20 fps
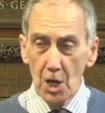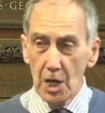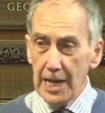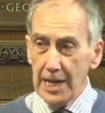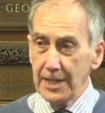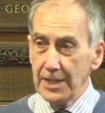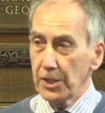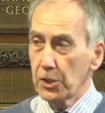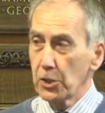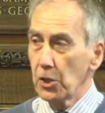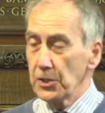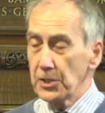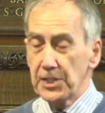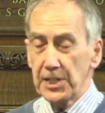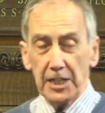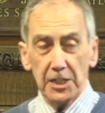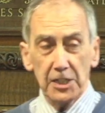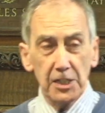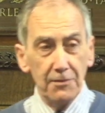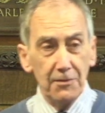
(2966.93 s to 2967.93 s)
in the
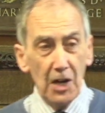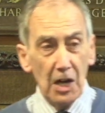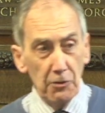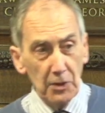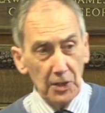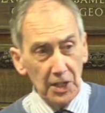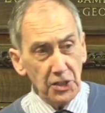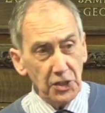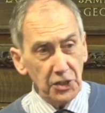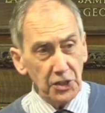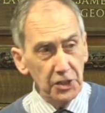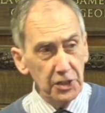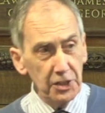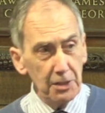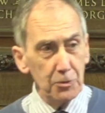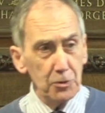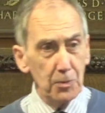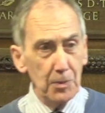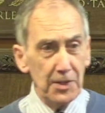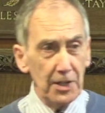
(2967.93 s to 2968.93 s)
context of our
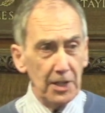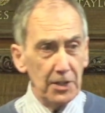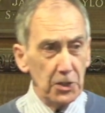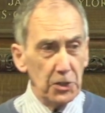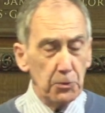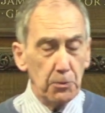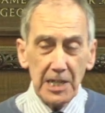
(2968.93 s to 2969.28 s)
relationships with others.